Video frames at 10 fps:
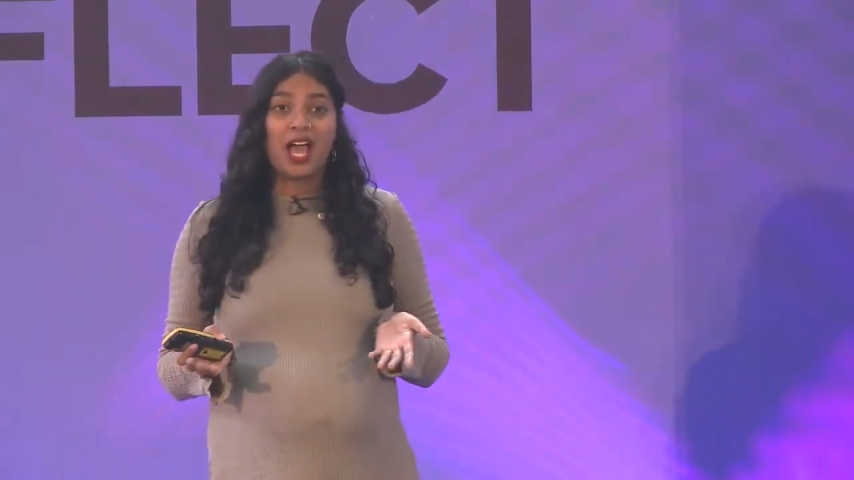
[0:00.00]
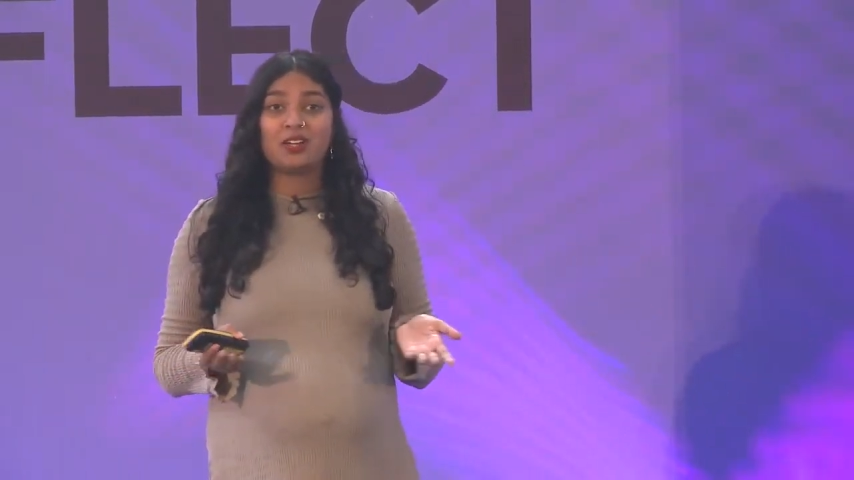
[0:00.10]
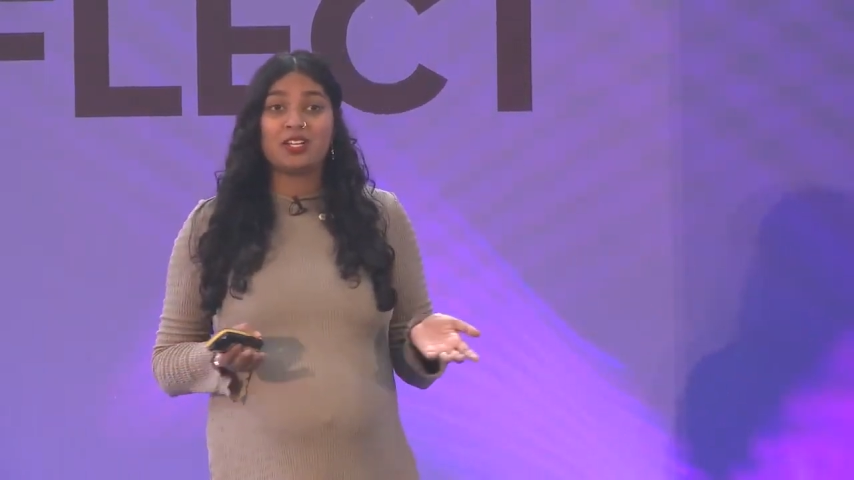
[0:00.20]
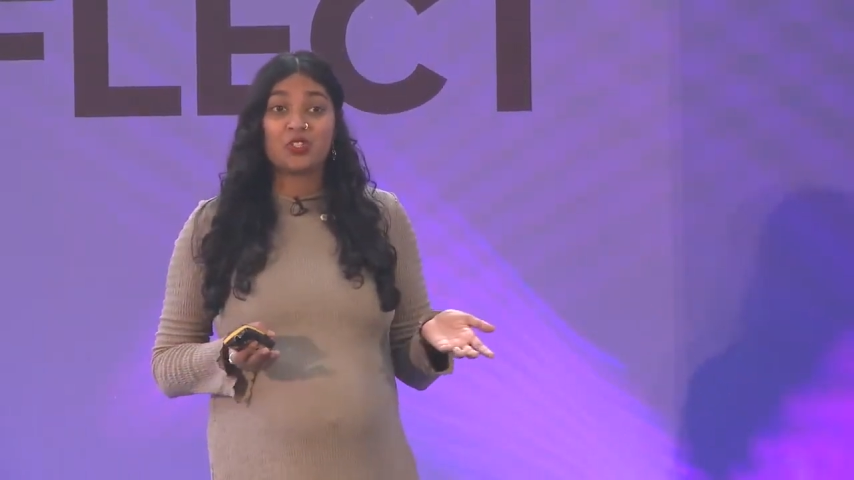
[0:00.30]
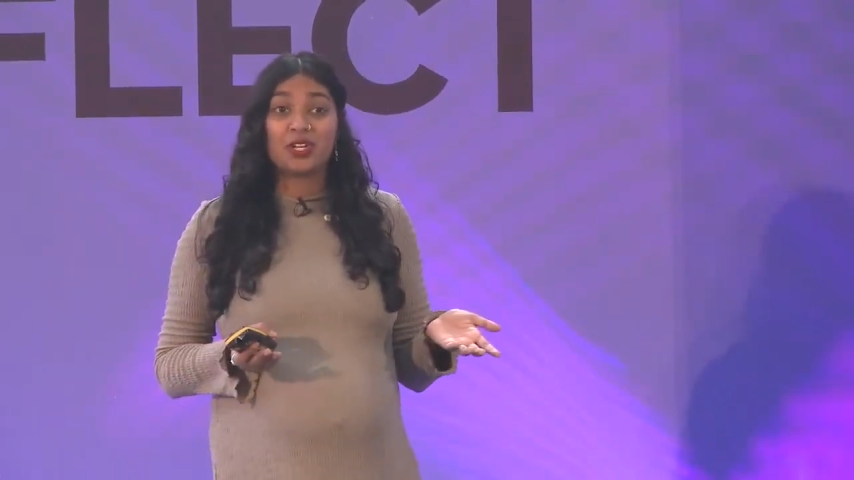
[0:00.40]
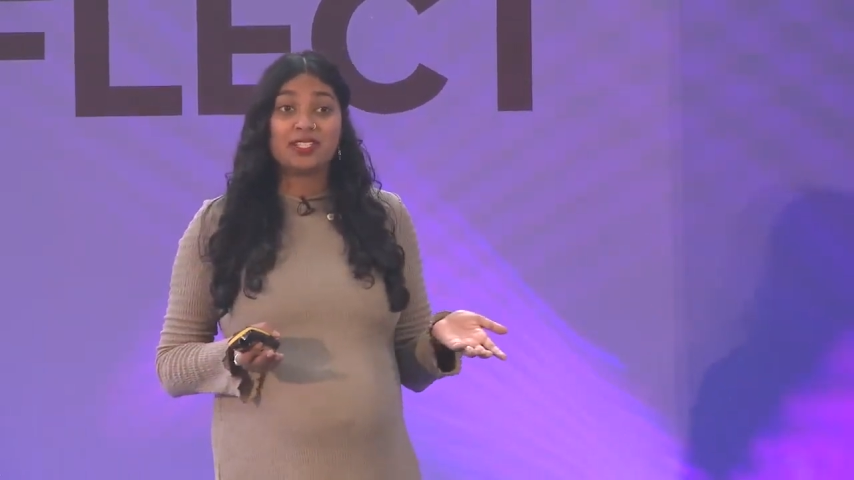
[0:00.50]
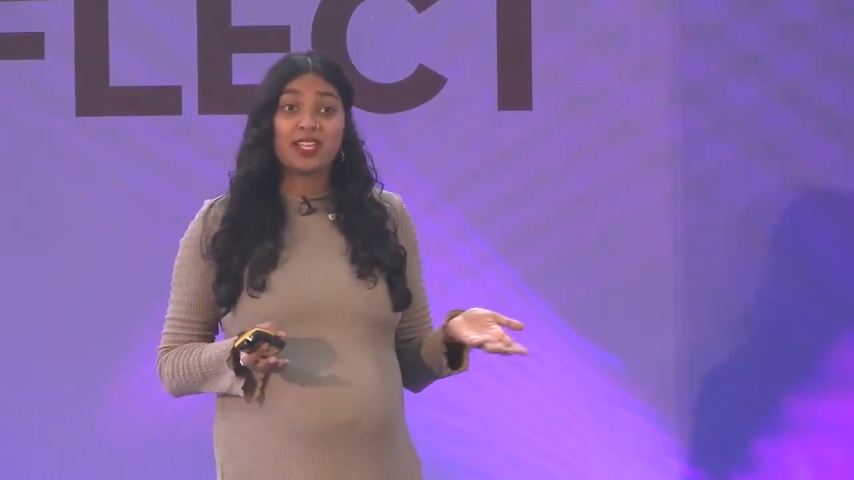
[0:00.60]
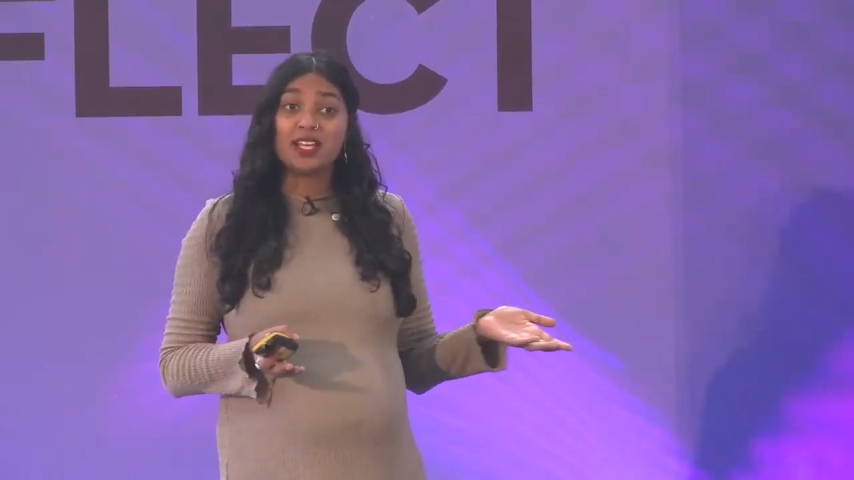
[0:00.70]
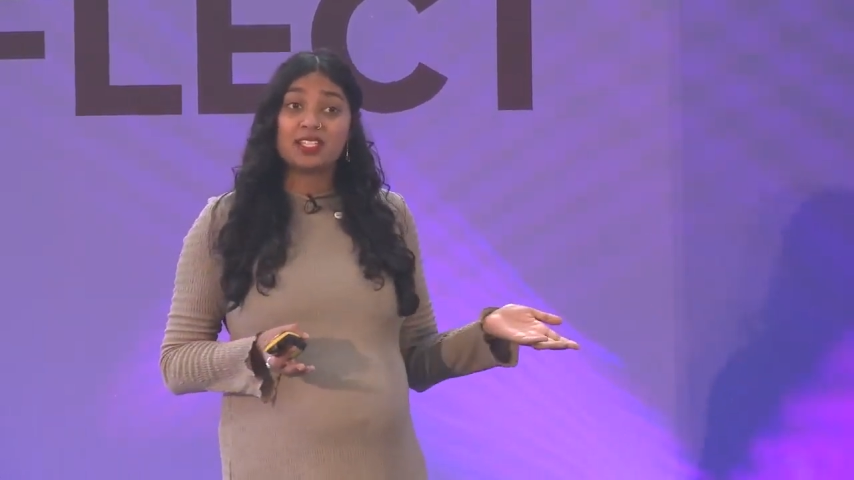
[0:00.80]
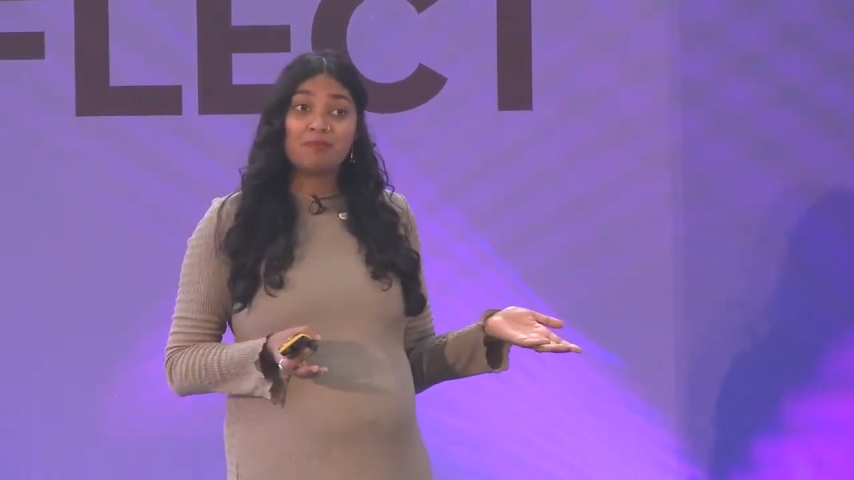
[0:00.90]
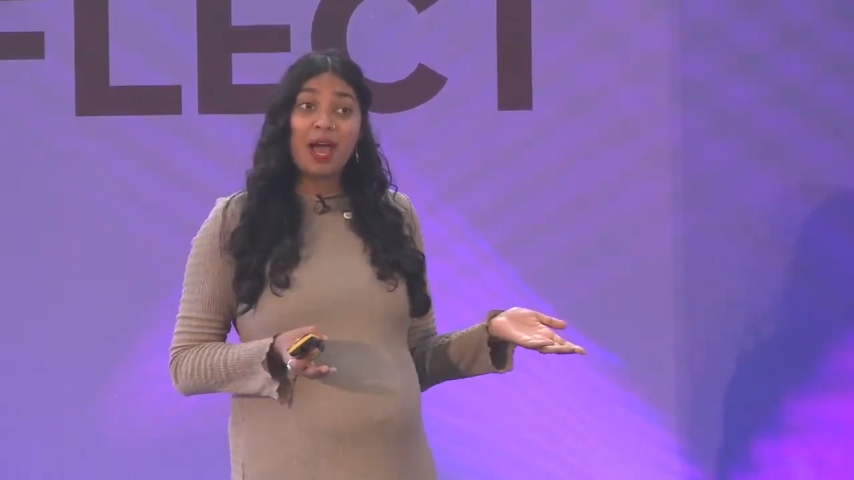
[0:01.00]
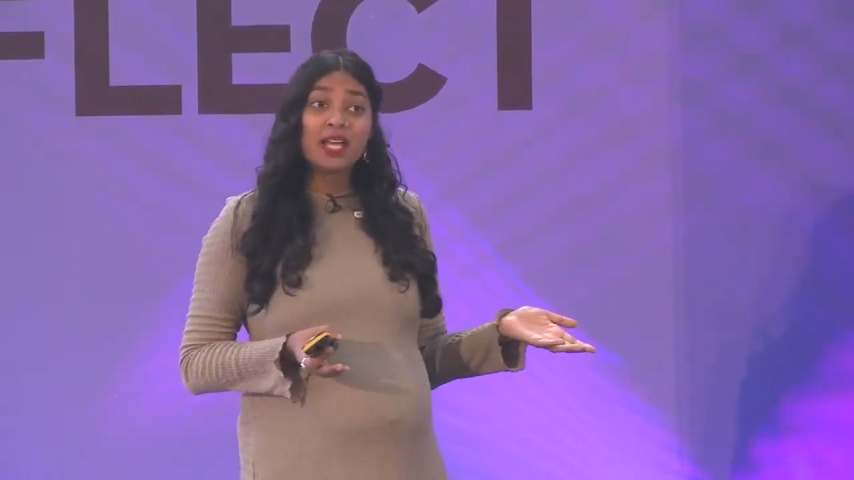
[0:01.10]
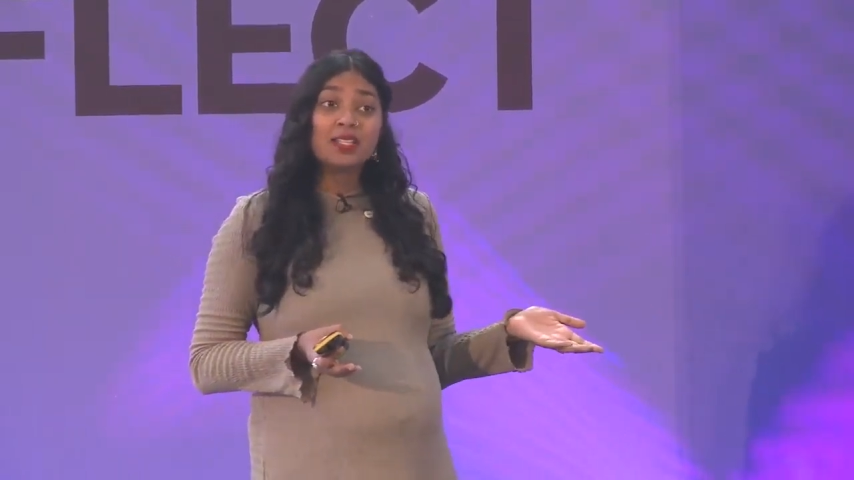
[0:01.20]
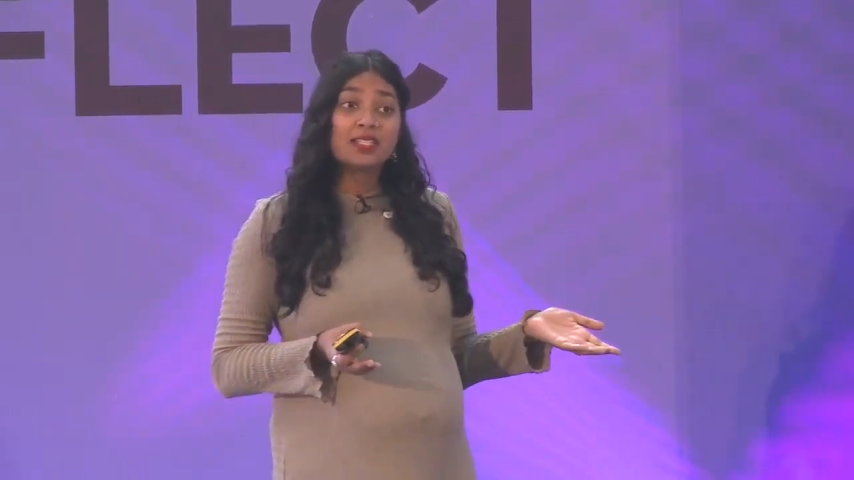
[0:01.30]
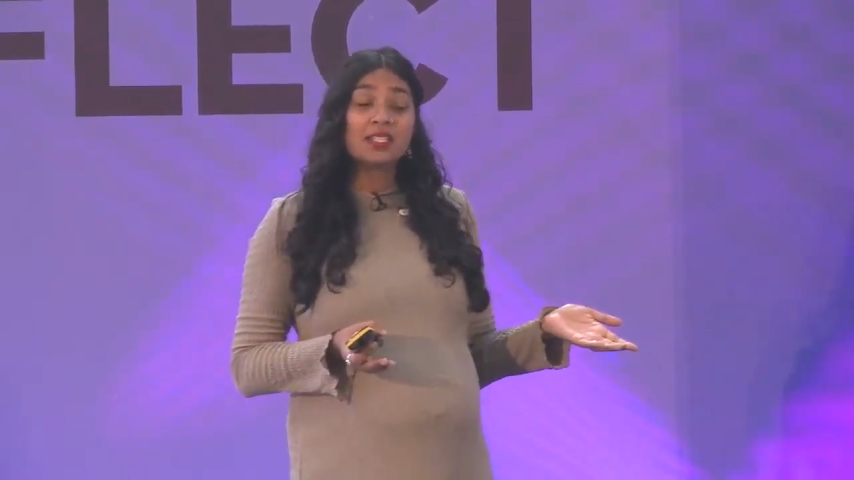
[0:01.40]
I enjoyed science and
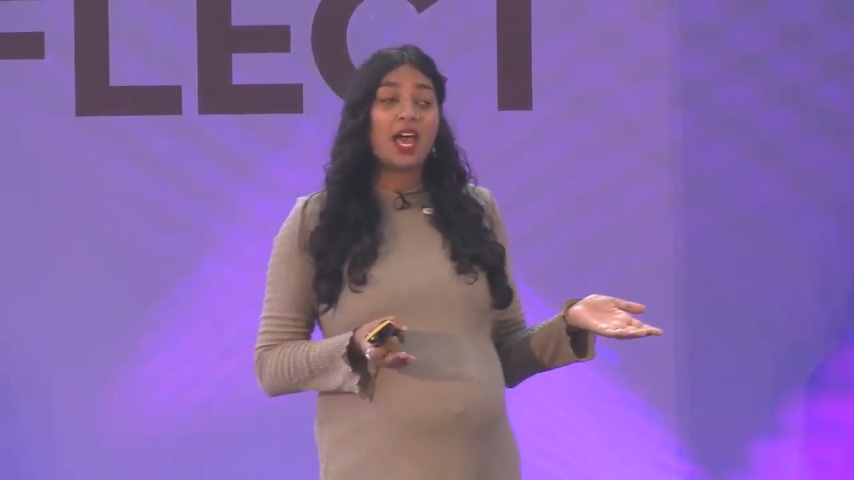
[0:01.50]
maths,